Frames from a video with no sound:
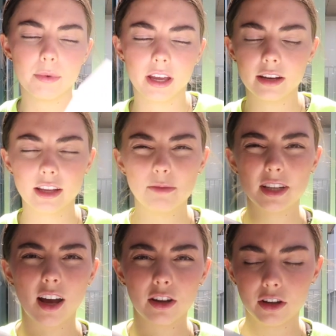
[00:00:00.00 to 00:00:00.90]
again kept
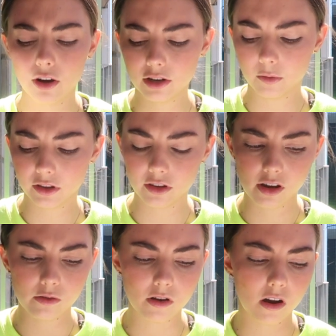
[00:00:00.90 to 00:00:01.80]
it color coded with the
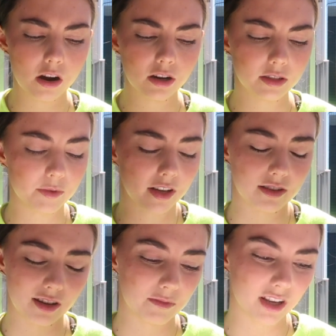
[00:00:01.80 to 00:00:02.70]
note cards
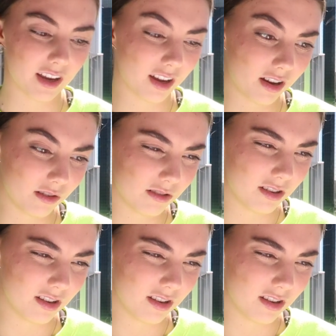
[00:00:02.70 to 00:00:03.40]
because I'm psycho.